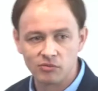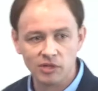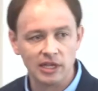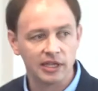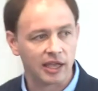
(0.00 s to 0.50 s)

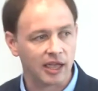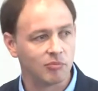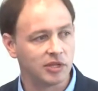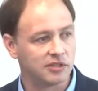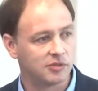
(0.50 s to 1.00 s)
really can
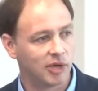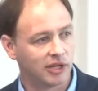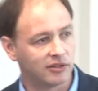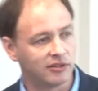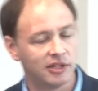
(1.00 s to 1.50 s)
be
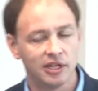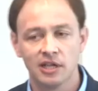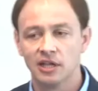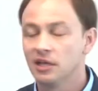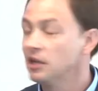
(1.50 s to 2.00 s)
inspected.
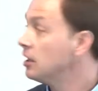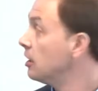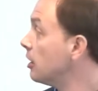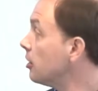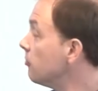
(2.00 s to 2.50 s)

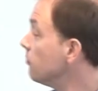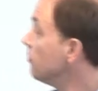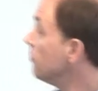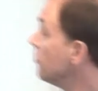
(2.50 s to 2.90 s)
Um,